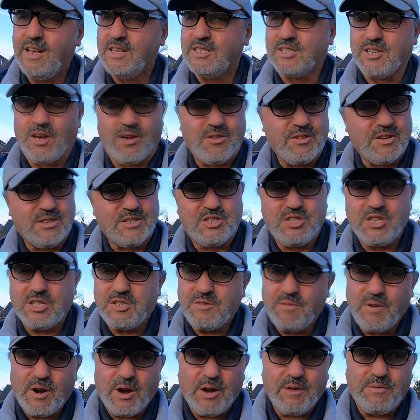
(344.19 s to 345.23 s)
So there's
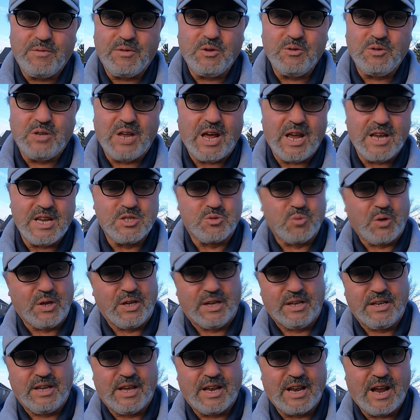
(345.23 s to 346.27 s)
just very few days we
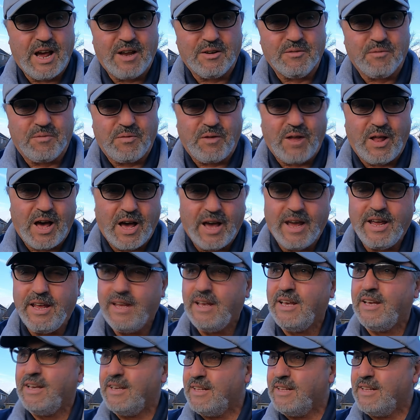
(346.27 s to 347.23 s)
can get out and fly.